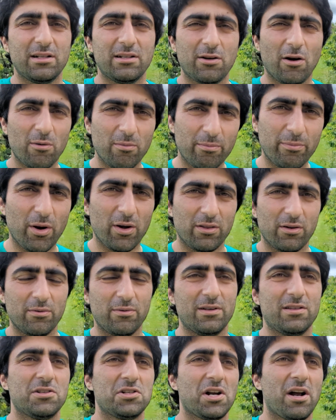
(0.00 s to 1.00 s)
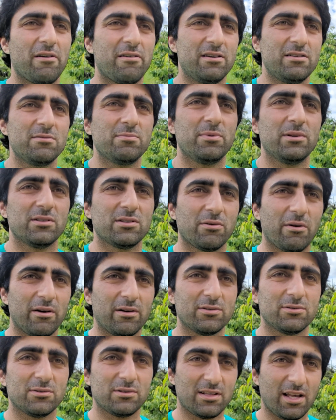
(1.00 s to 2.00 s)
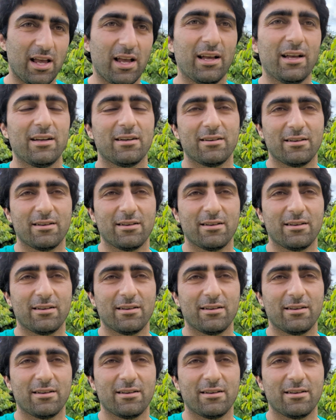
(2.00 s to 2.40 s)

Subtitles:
don't bother with cherries, but squirrels will take